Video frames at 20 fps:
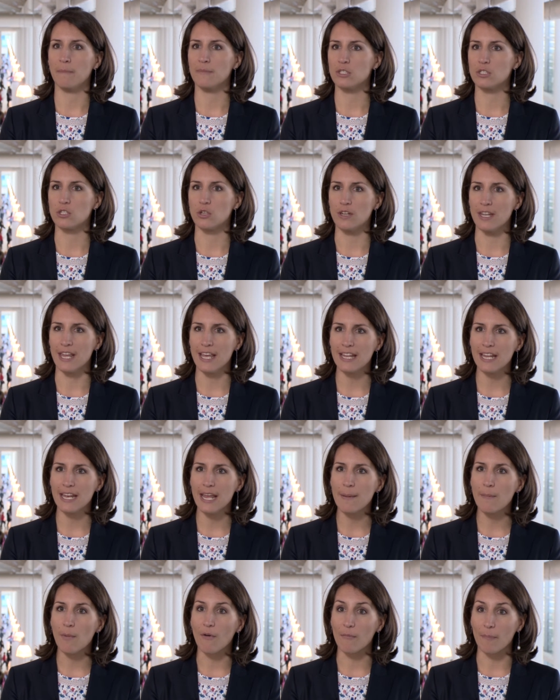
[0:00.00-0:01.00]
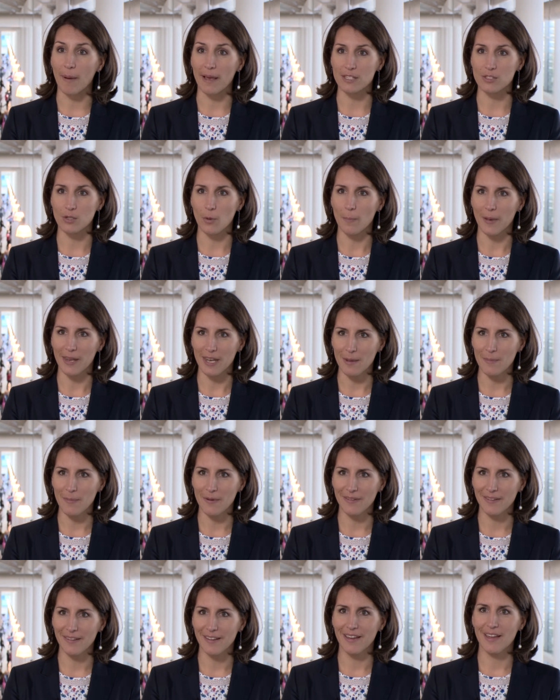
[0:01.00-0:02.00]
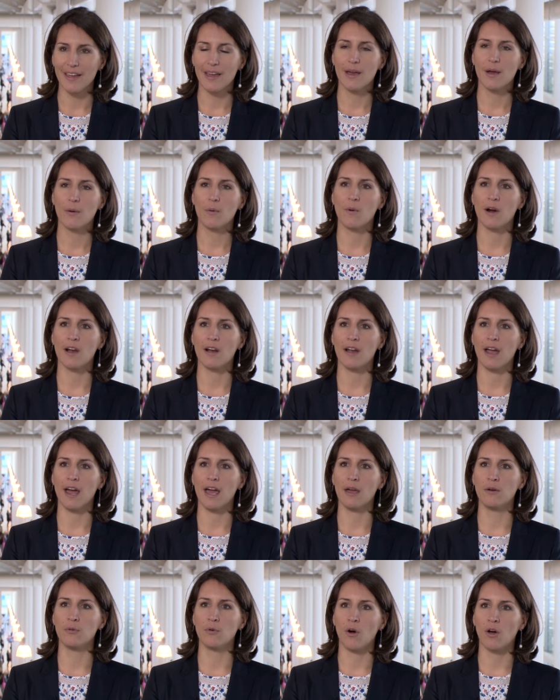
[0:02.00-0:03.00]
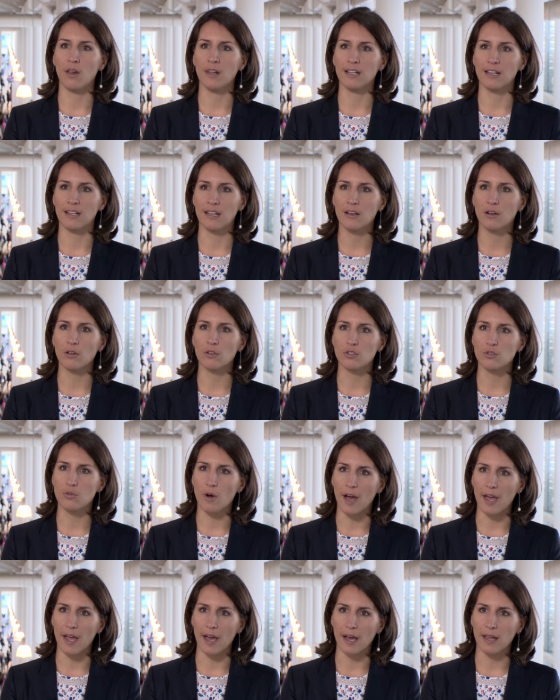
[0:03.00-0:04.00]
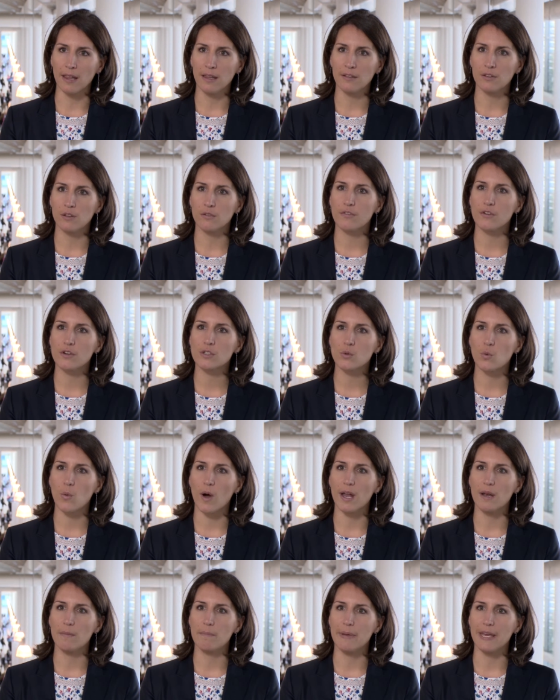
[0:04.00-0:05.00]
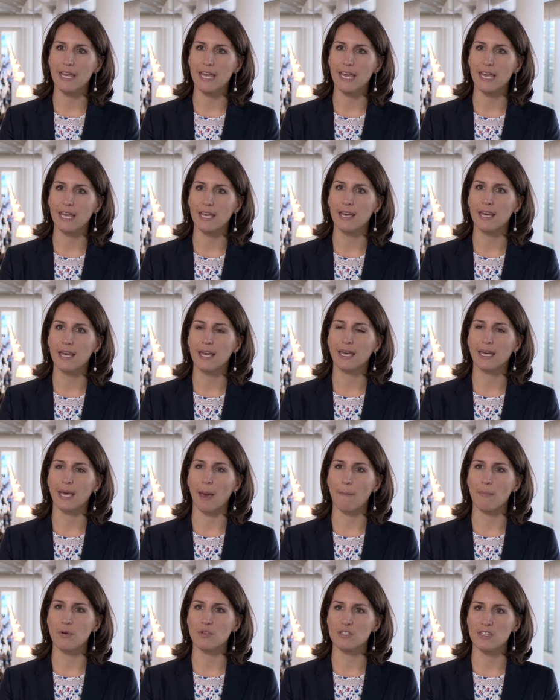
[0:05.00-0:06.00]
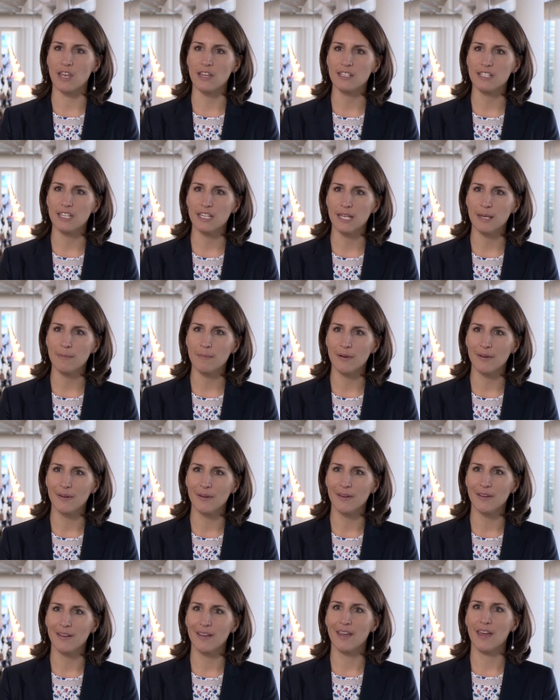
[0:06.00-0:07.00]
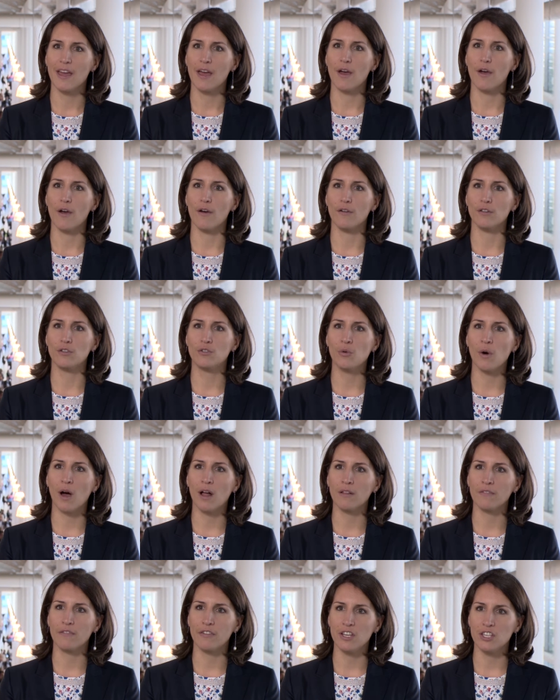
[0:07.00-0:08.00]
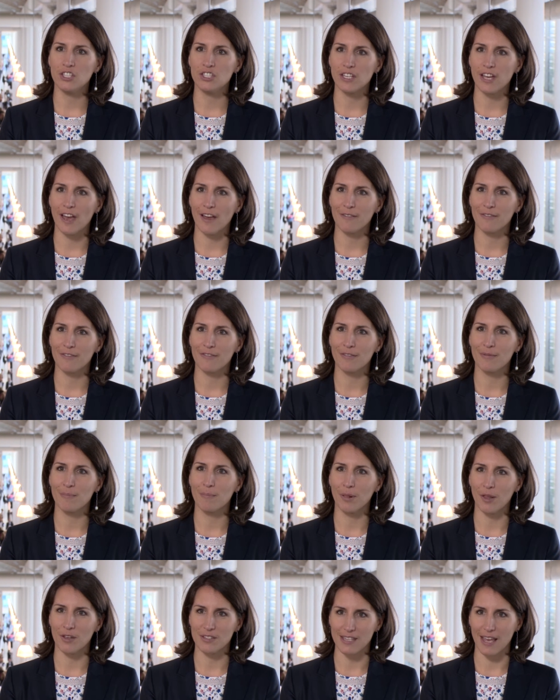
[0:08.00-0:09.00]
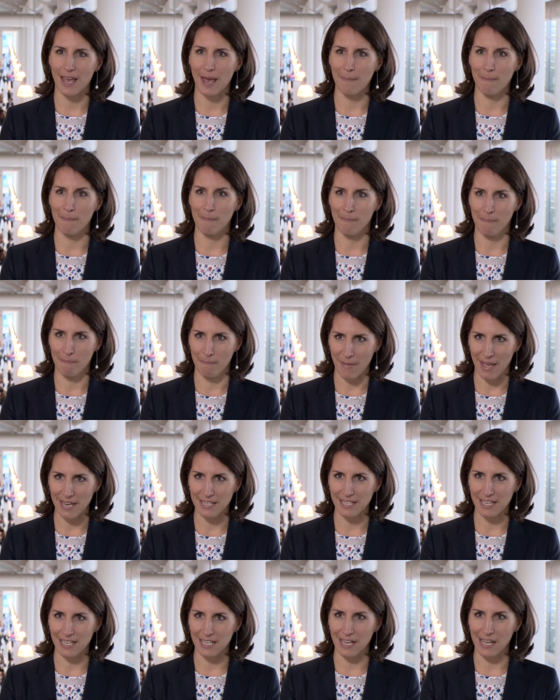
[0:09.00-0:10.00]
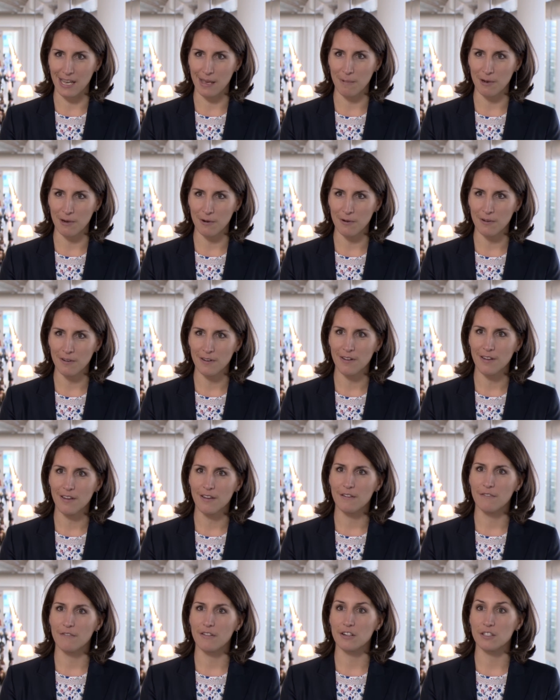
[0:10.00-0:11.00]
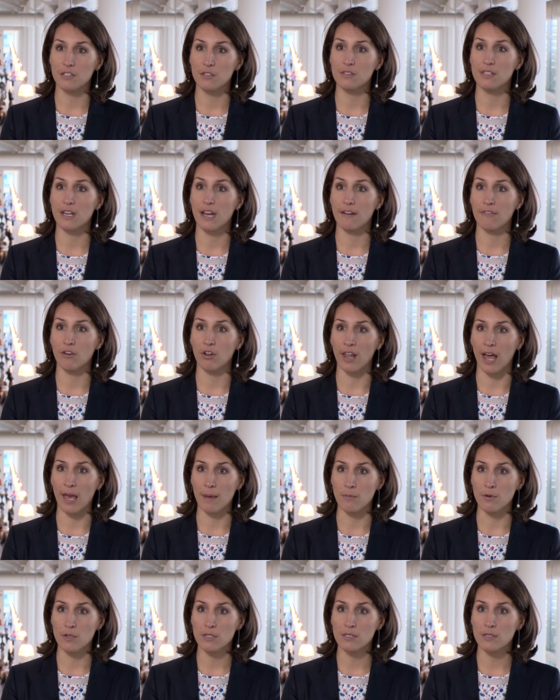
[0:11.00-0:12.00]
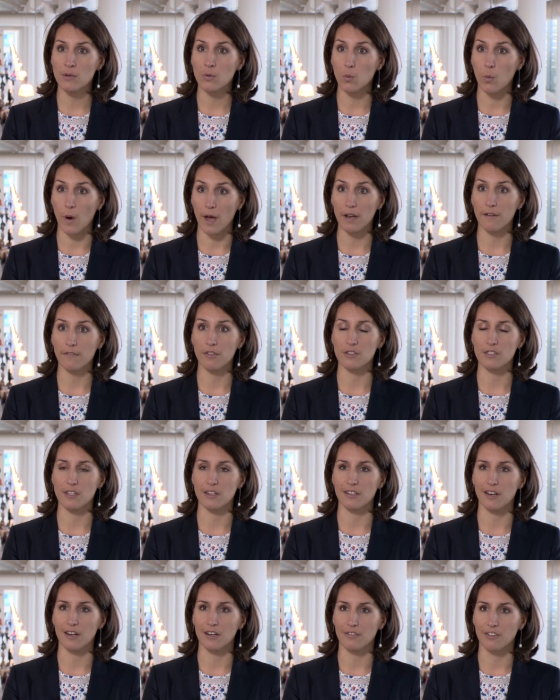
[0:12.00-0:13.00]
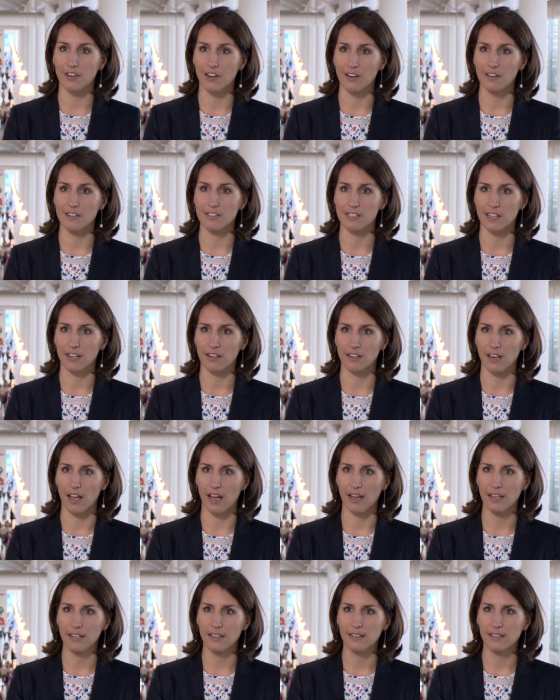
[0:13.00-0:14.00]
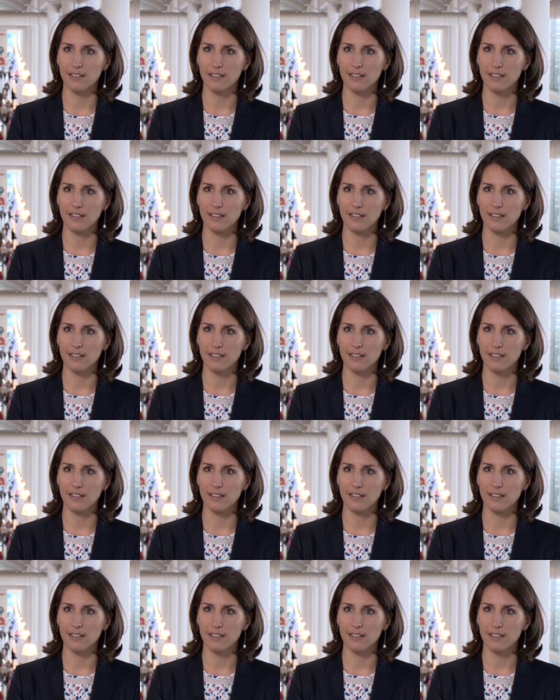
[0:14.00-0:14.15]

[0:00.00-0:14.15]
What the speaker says: sunitinib or pazopanib, were enrolled in clinical trial, the first one being cabozantinib, a dual VEGF plus MET inhibitor versus everolimus, one of the standard of care in second line,